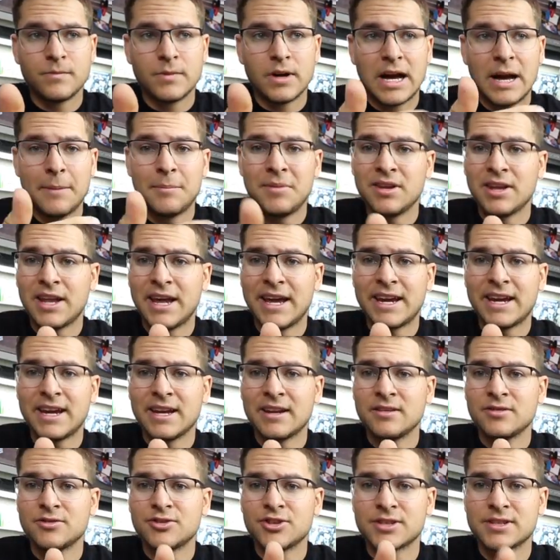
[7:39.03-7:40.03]
I've been
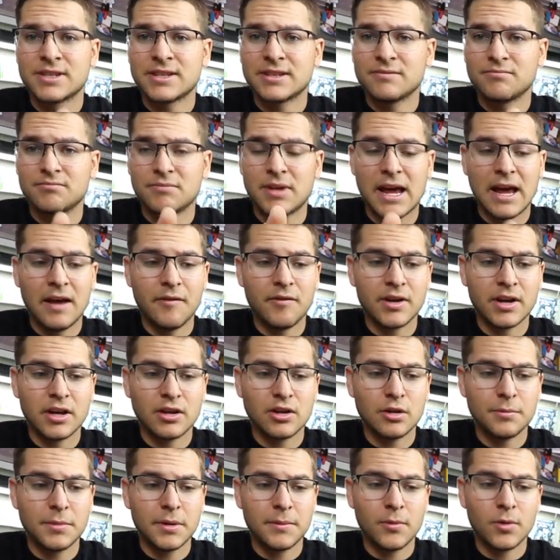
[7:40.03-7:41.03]
liking, just having a
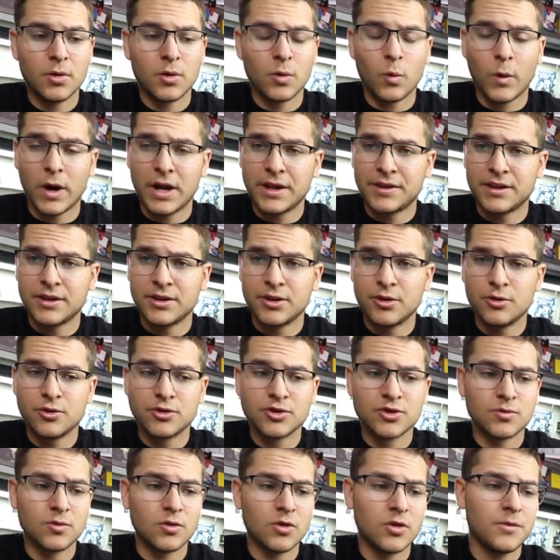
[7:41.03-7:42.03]
little bit more weight than
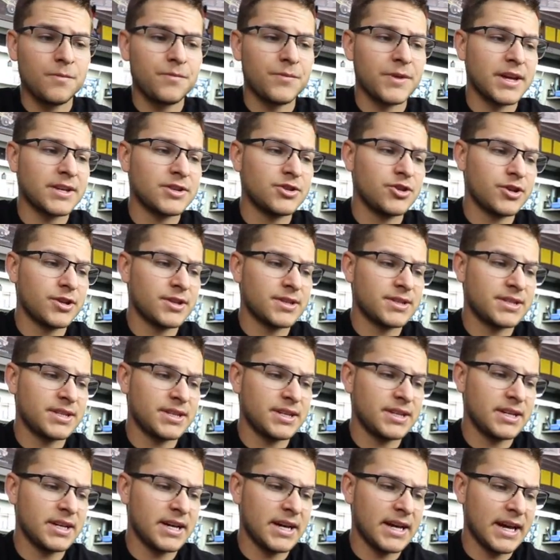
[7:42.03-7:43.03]
usual. As you can
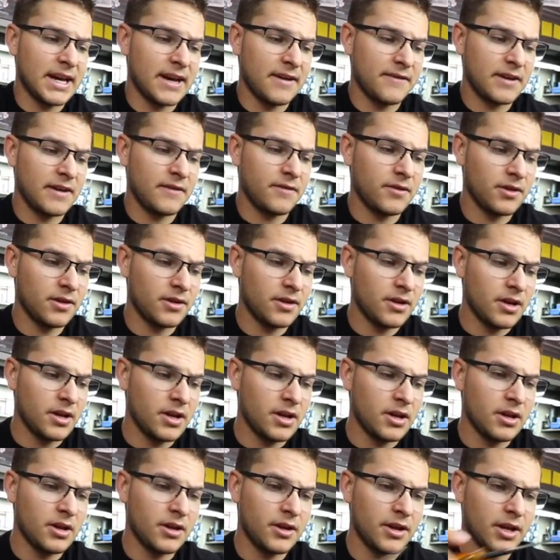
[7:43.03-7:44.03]
see, I have even
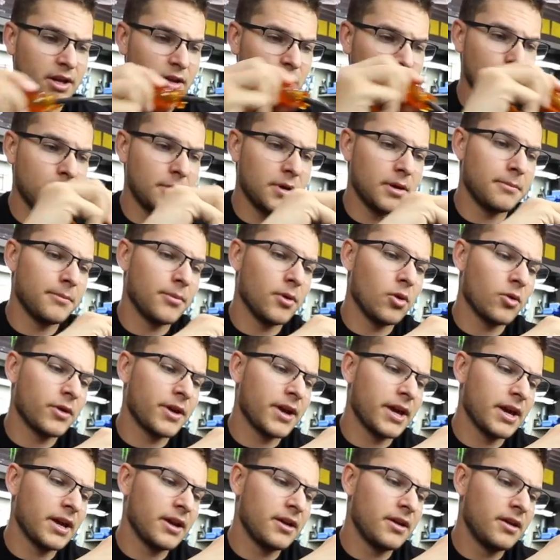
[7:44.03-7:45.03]
the aluminum
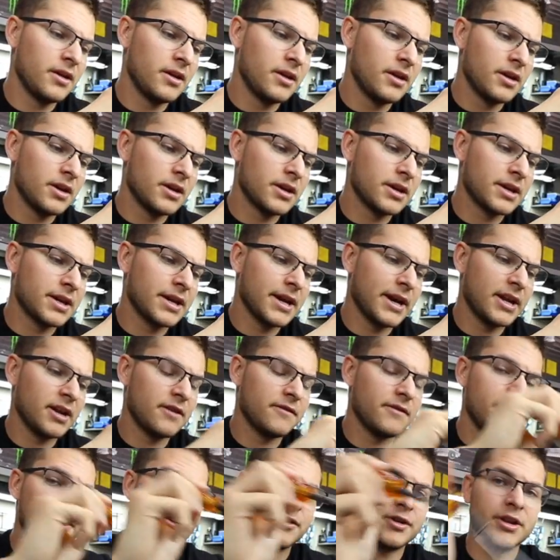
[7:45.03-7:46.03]
bulkhead kind
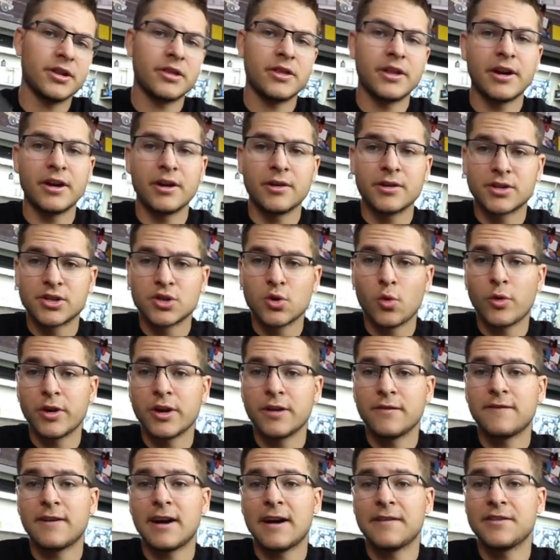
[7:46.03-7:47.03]
of underneath there,
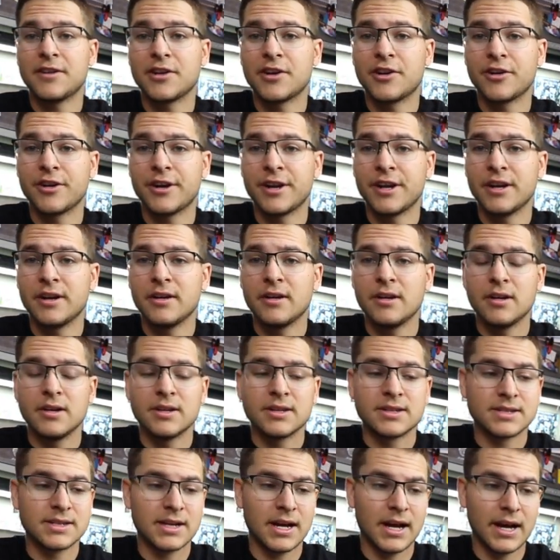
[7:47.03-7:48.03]
25-degree
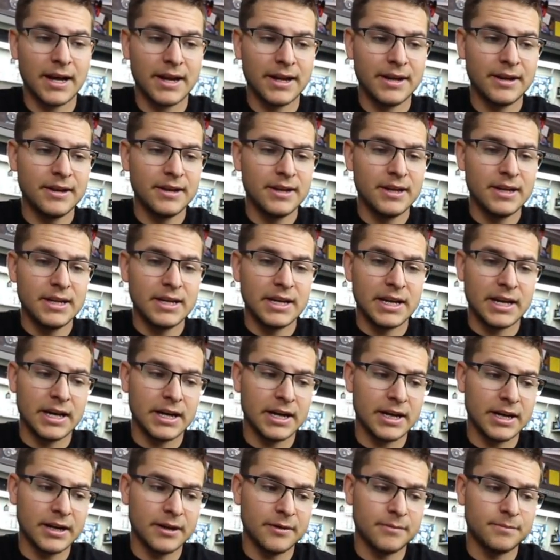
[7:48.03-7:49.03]
side,
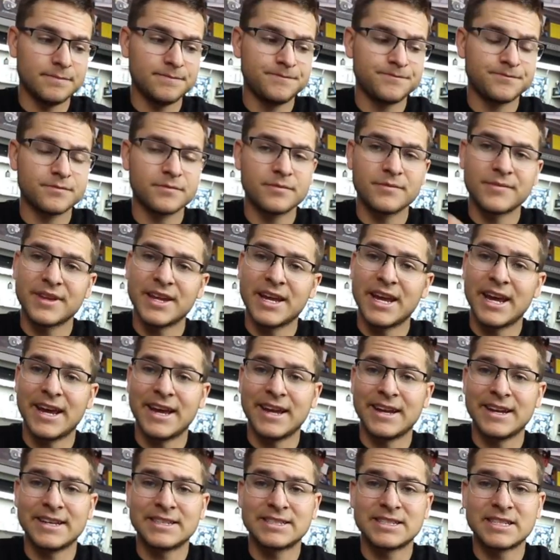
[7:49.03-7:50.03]
and
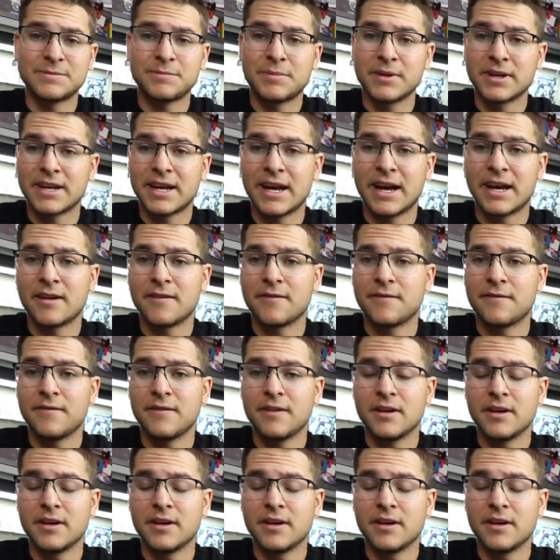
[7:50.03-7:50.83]
it's just been kind of